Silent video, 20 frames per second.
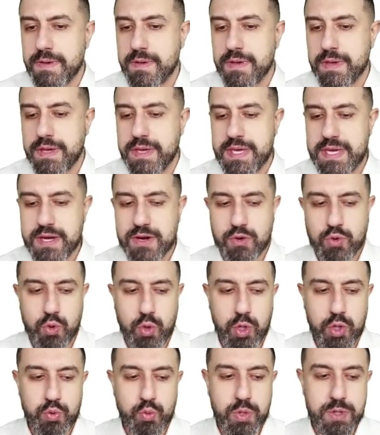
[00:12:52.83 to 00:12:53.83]
here
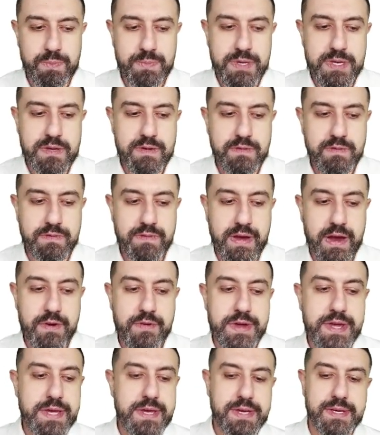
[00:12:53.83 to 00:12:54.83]
gold would be
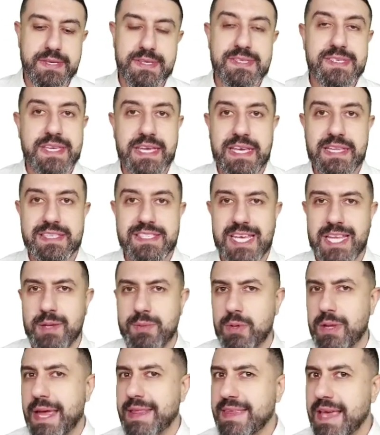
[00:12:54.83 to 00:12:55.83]
very scale
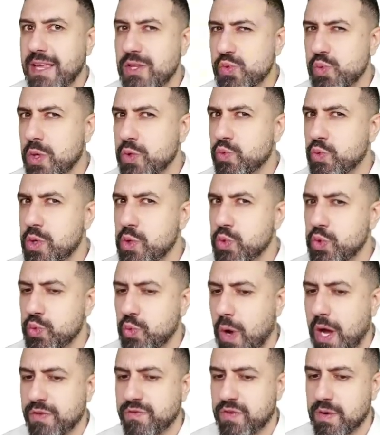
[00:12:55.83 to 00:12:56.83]
saleable. And that's what we would
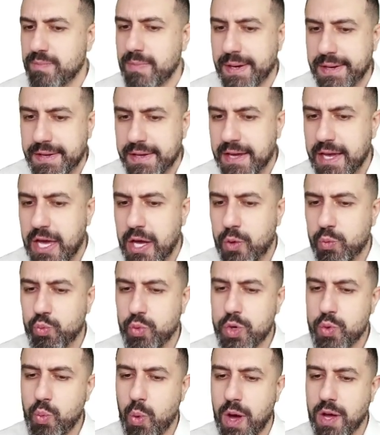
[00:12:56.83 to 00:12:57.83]
want from money.
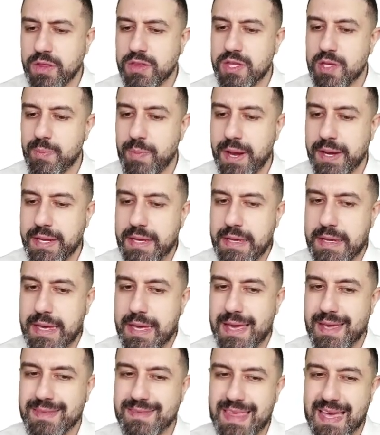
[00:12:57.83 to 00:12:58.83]
We want the money
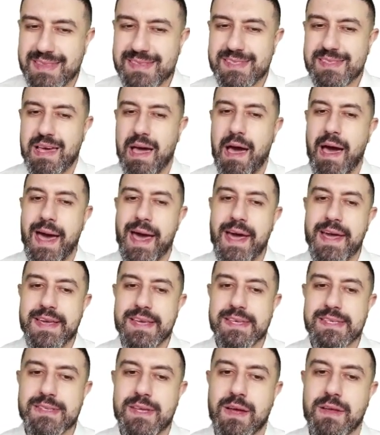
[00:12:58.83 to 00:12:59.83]
that's the
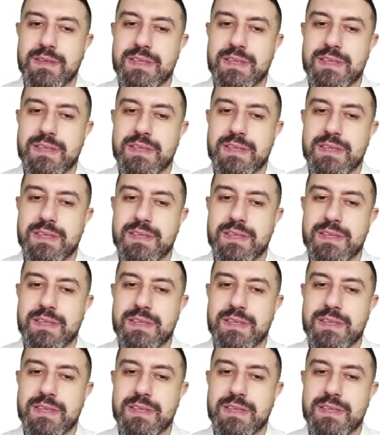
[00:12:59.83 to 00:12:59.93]
highest on